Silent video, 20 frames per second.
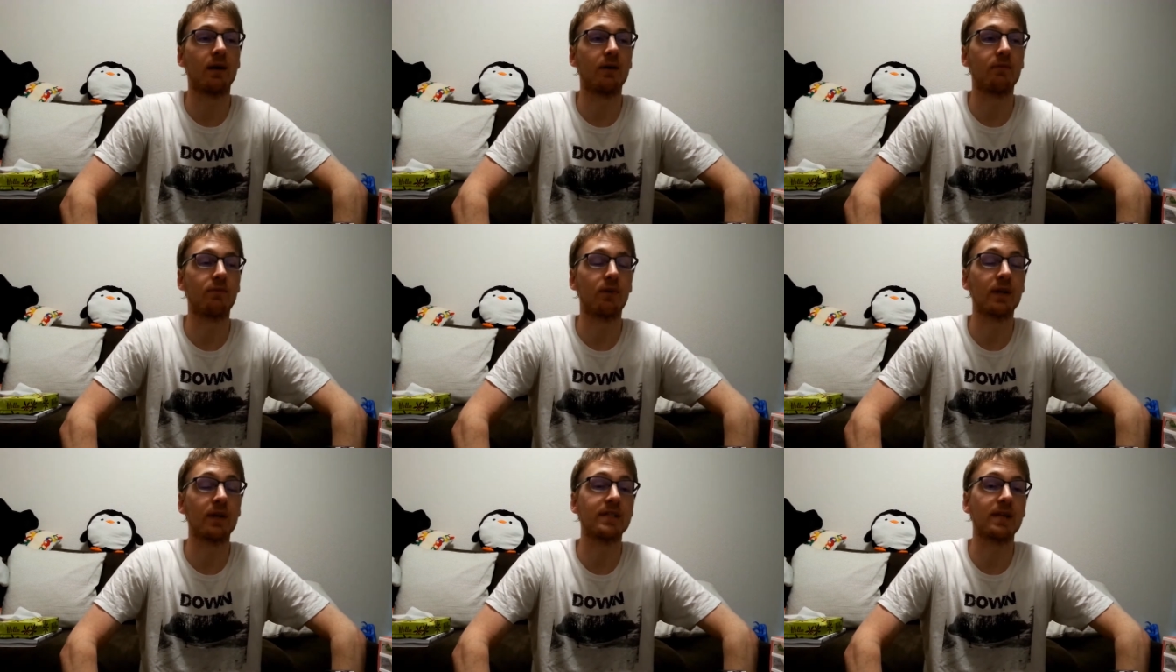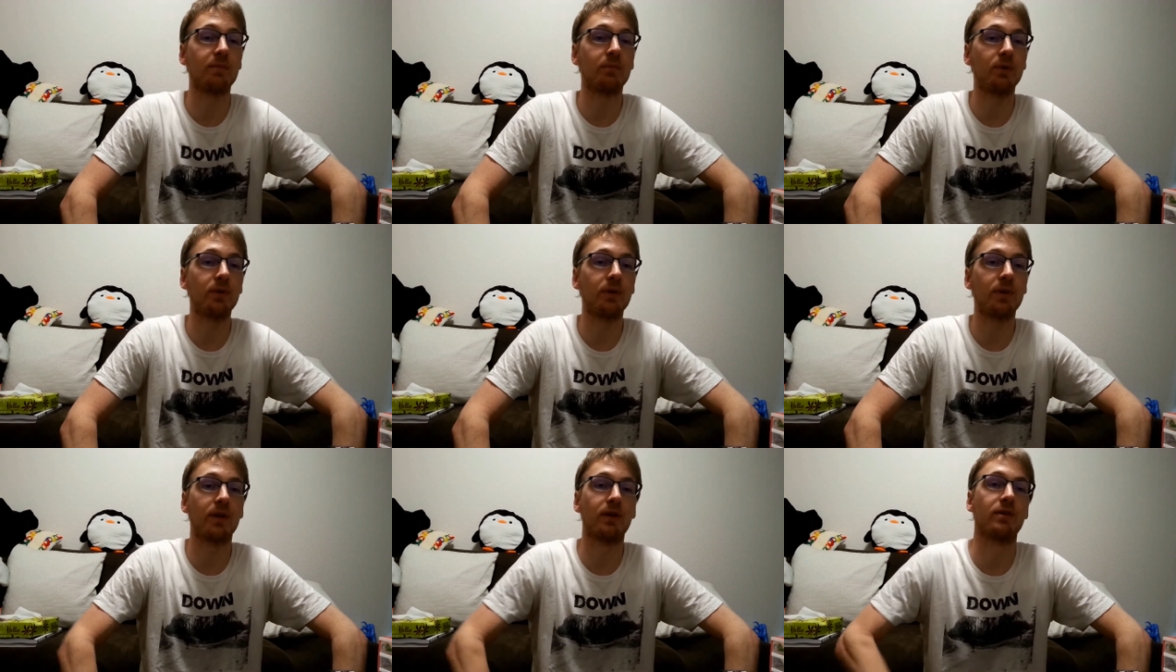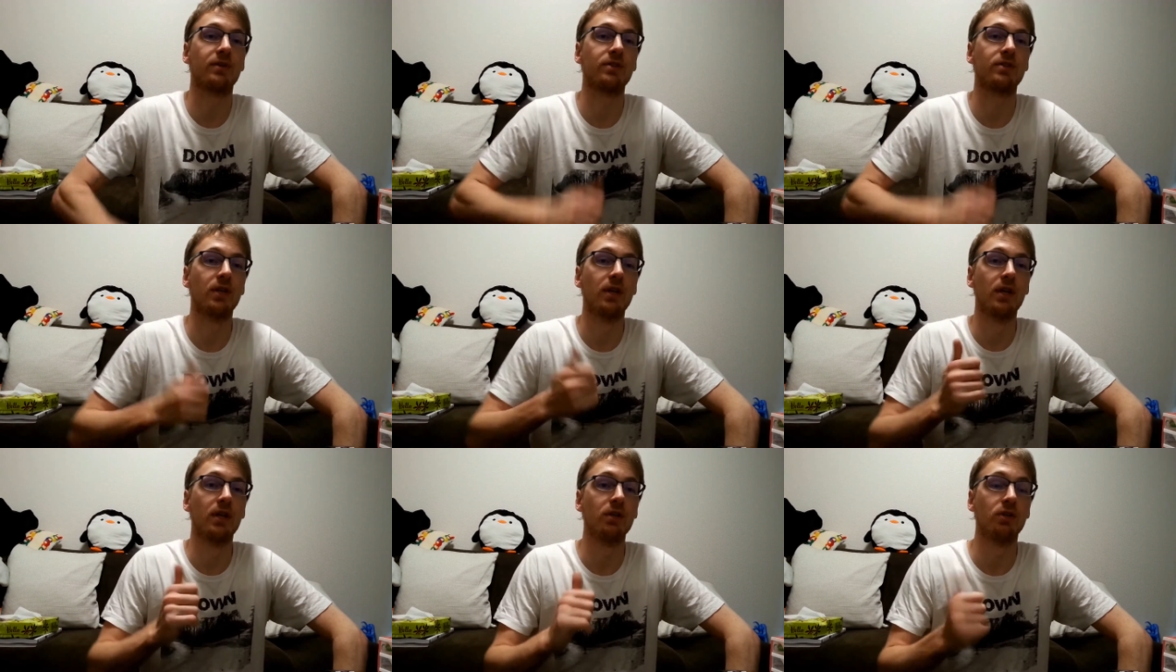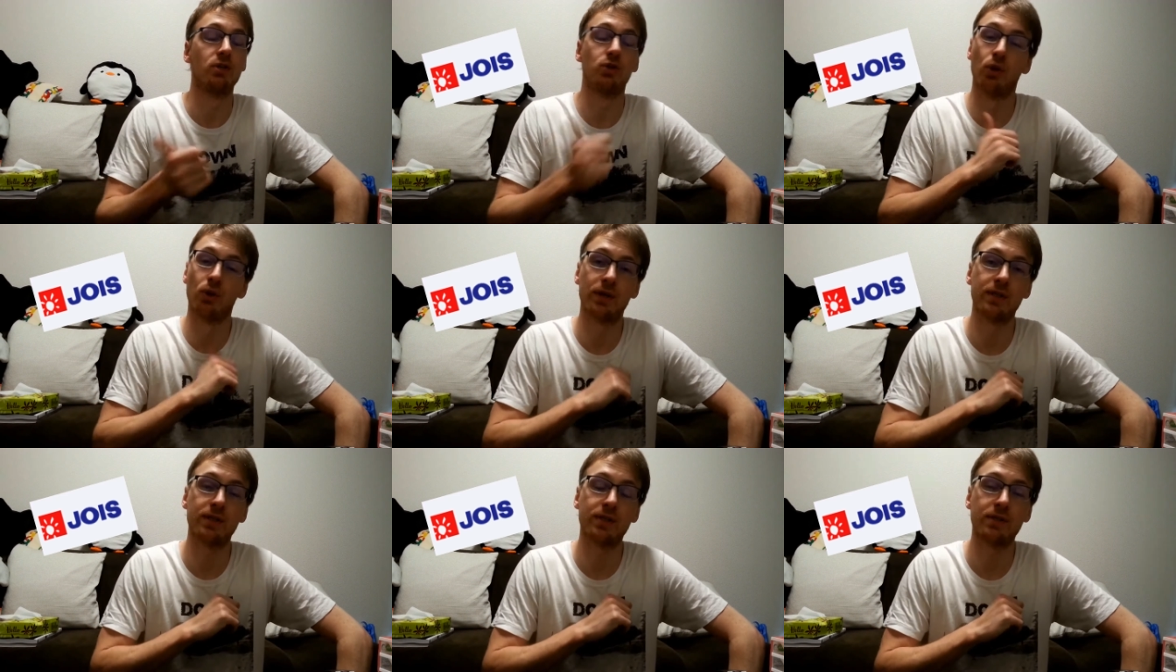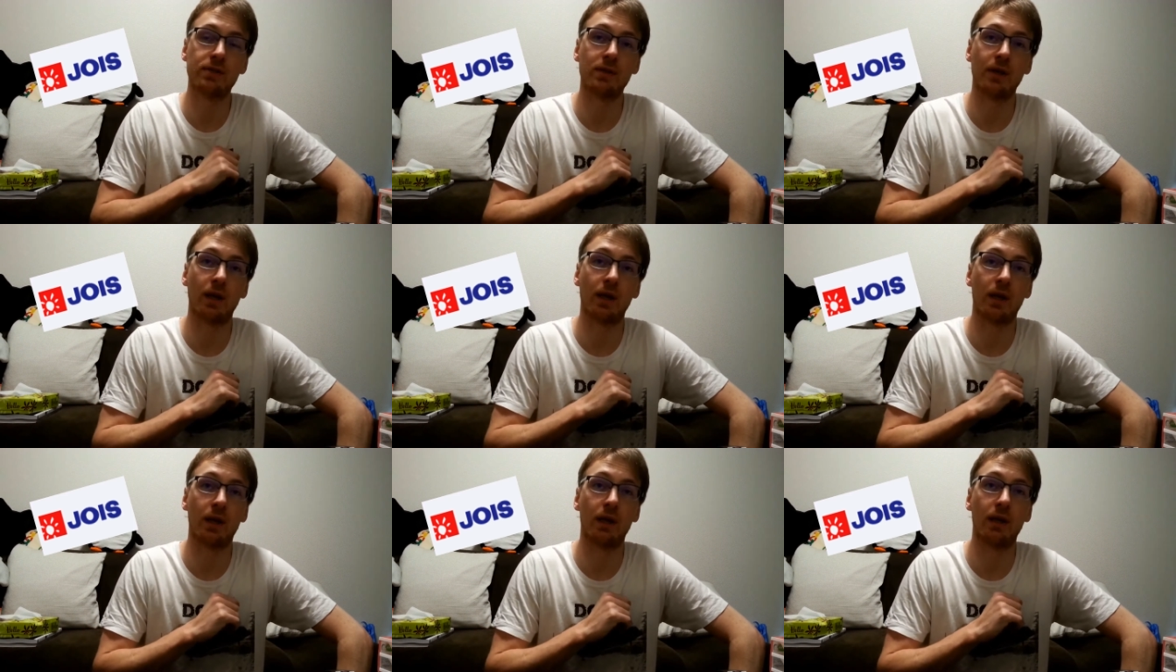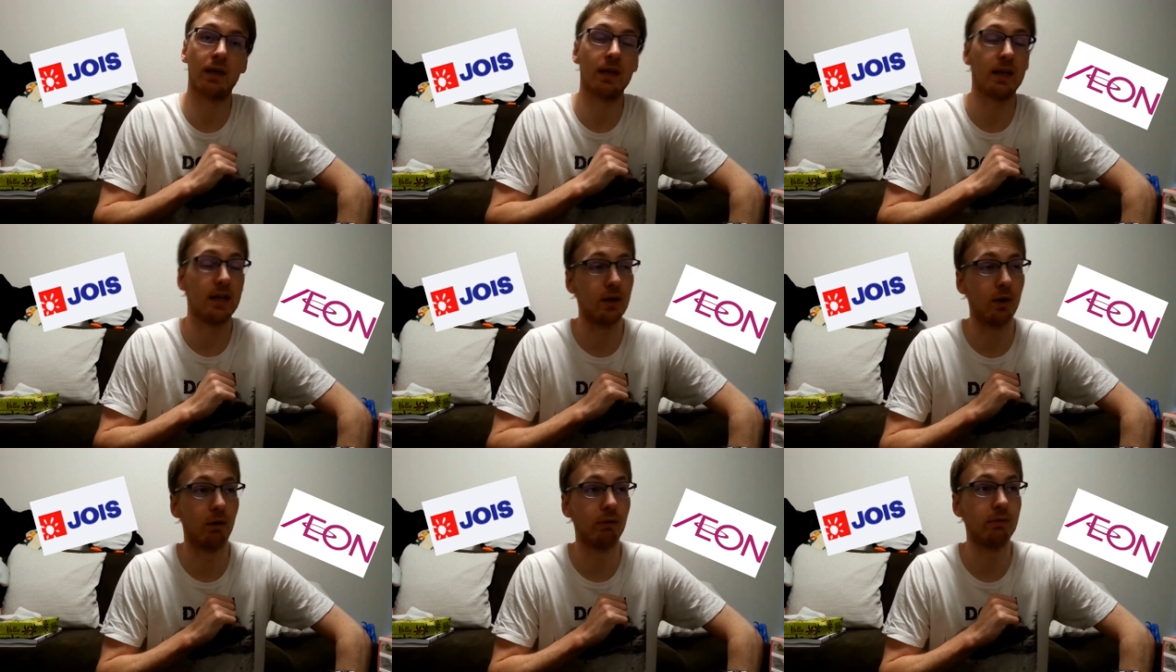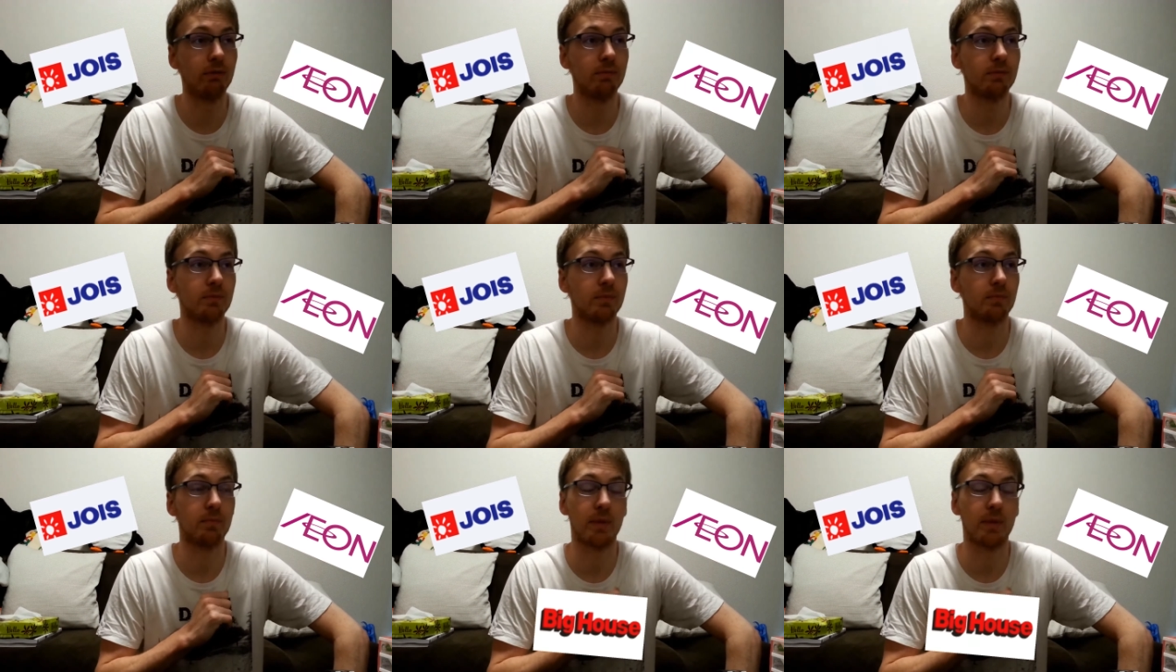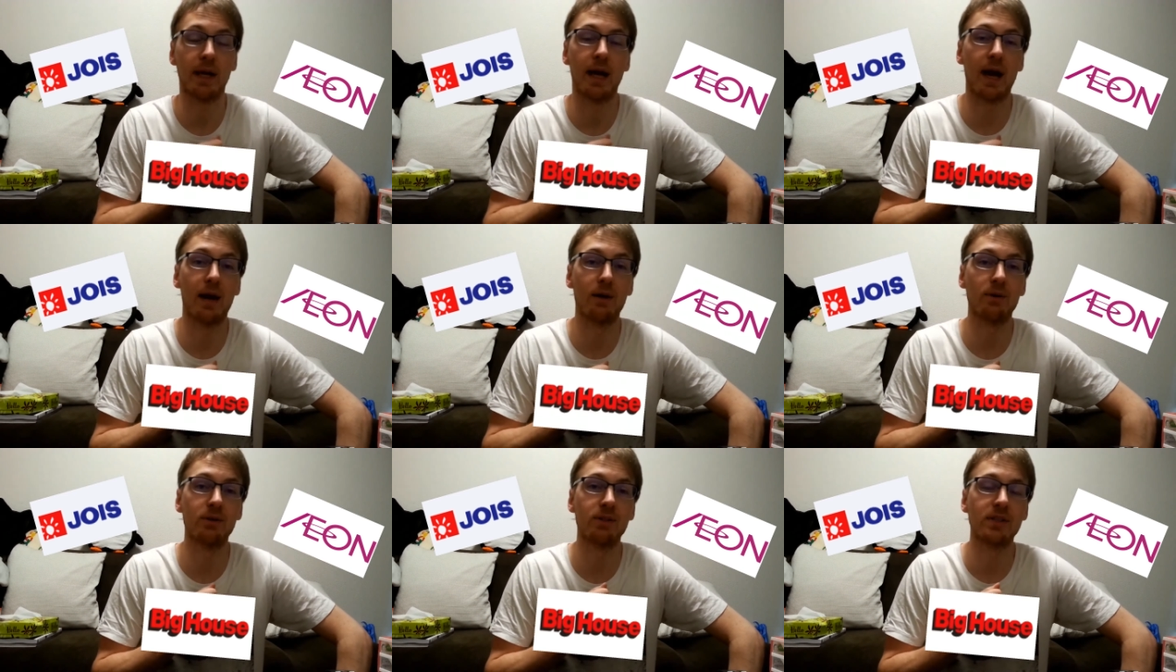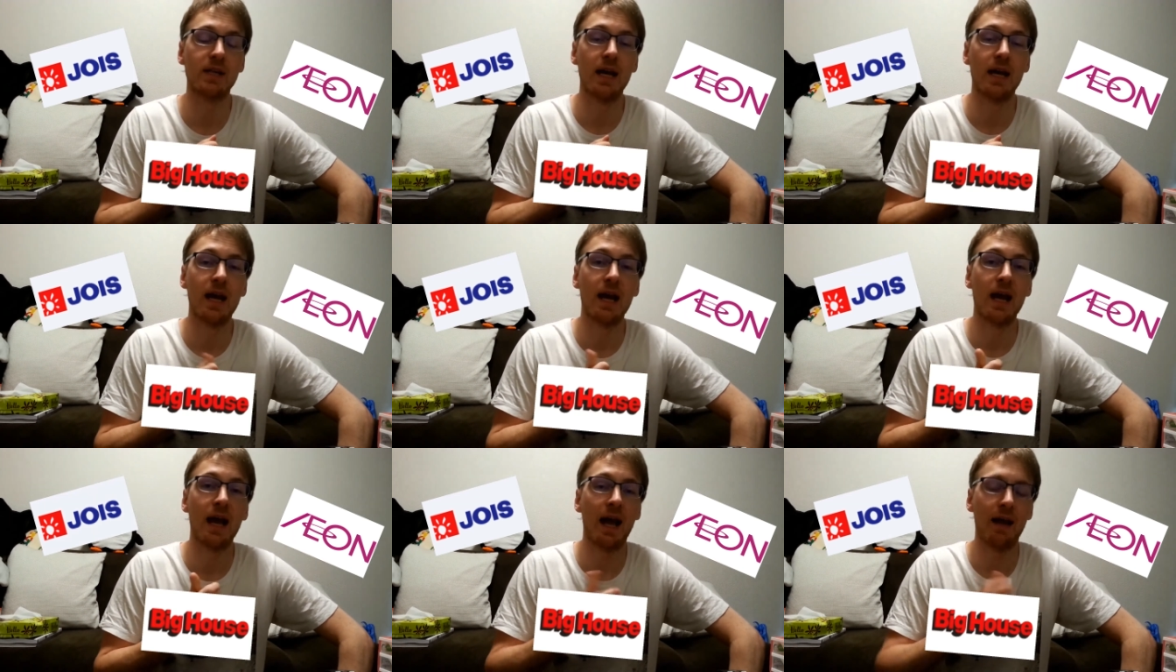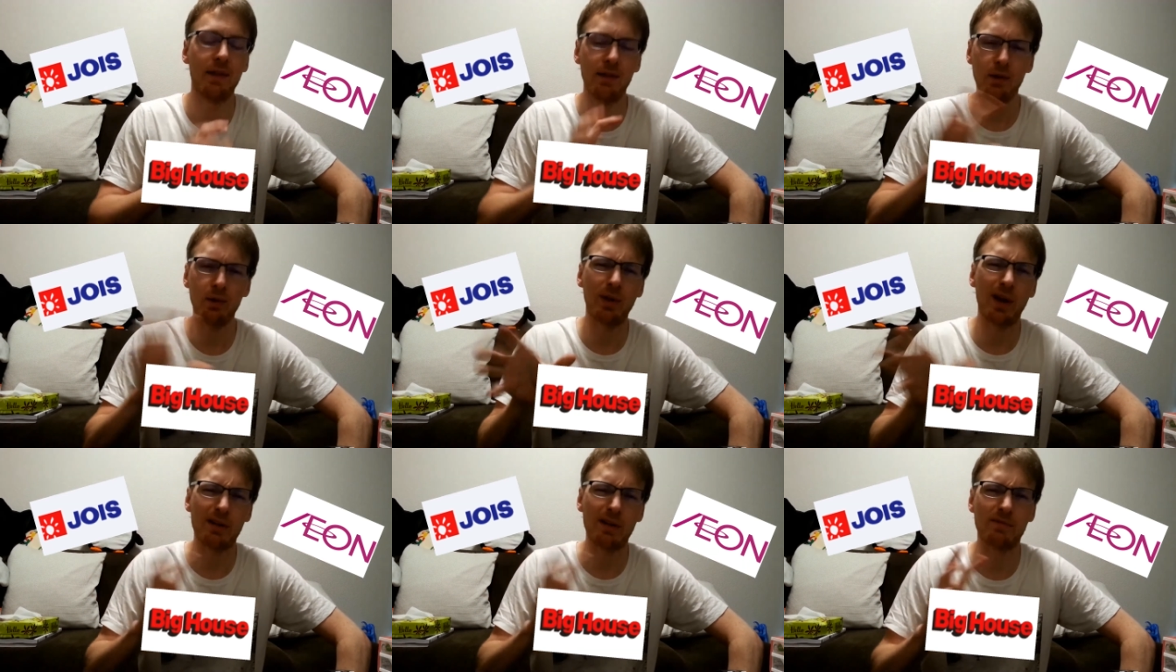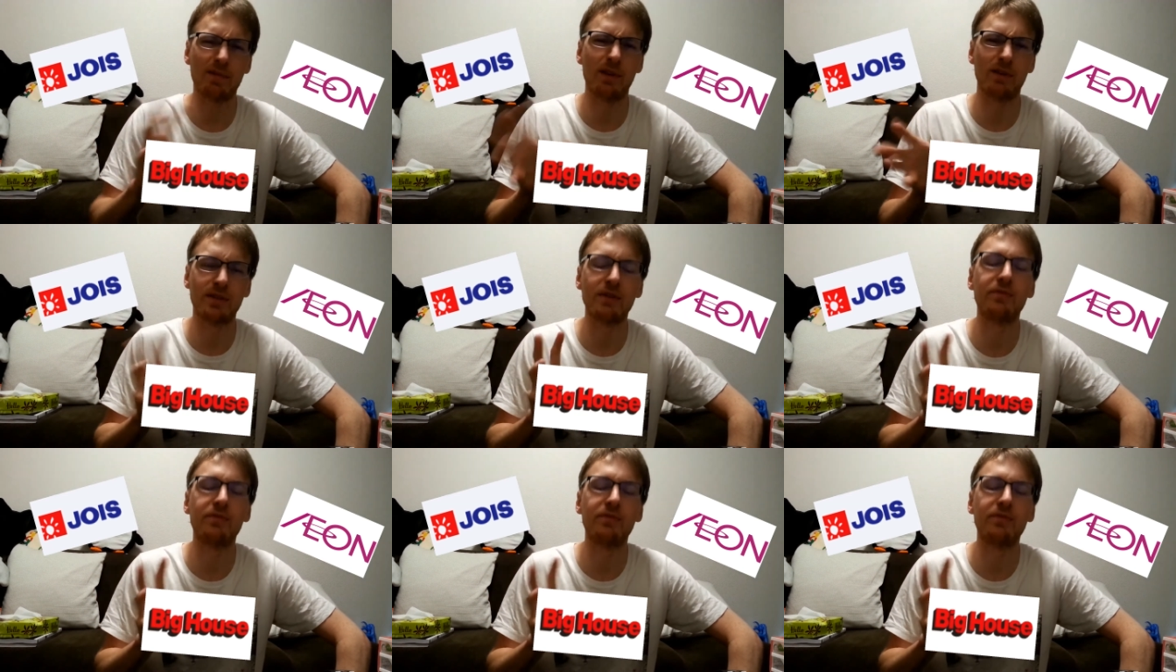For example, there's Joyce, Aeon, Big House, and they all have their